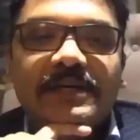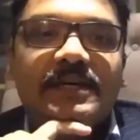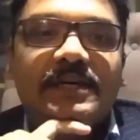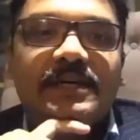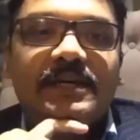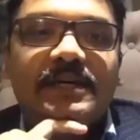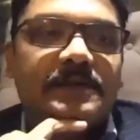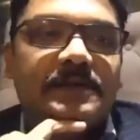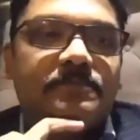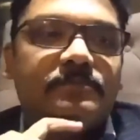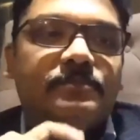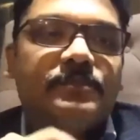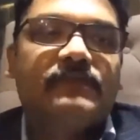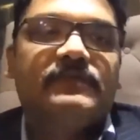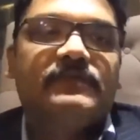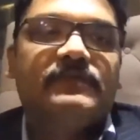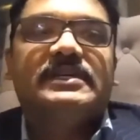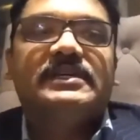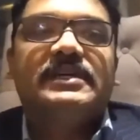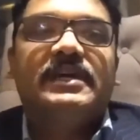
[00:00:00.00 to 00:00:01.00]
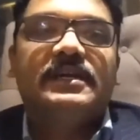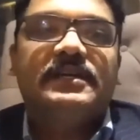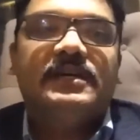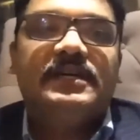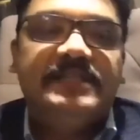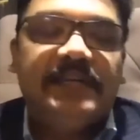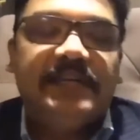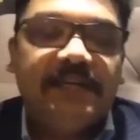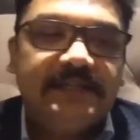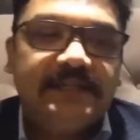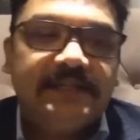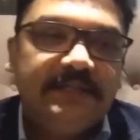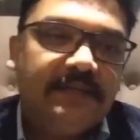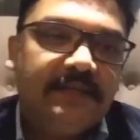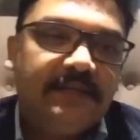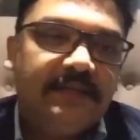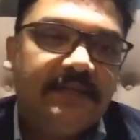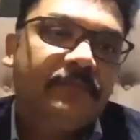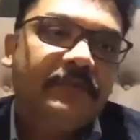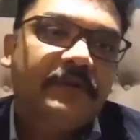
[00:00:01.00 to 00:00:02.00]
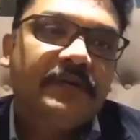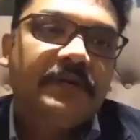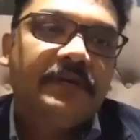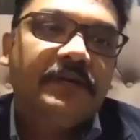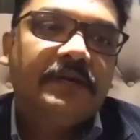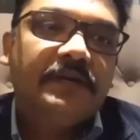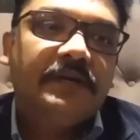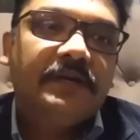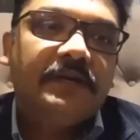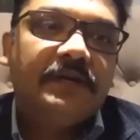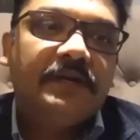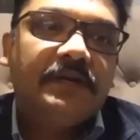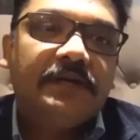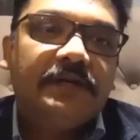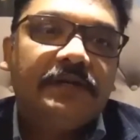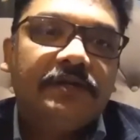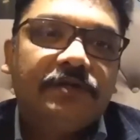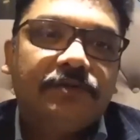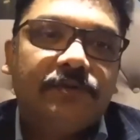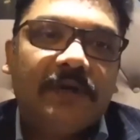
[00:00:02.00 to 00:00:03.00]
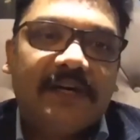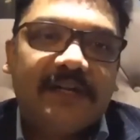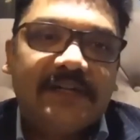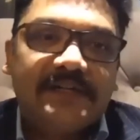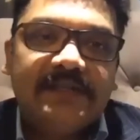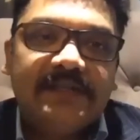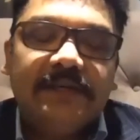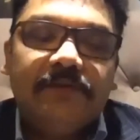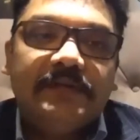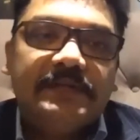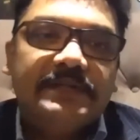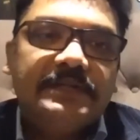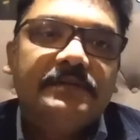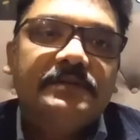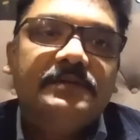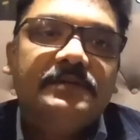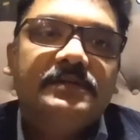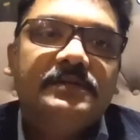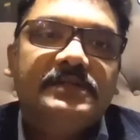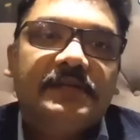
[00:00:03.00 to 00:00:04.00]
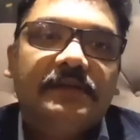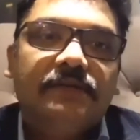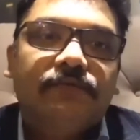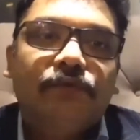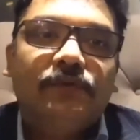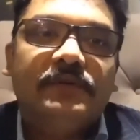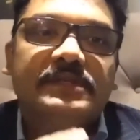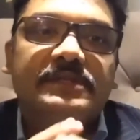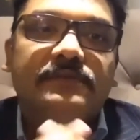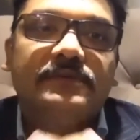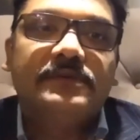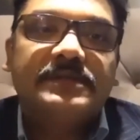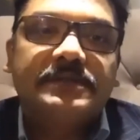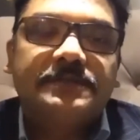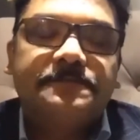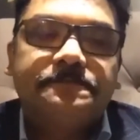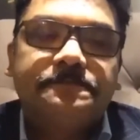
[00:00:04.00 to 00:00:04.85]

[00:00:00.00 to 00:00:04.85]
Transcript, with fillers: Uh, Professor Garga Chatterjee to address the event. So the floor is yours.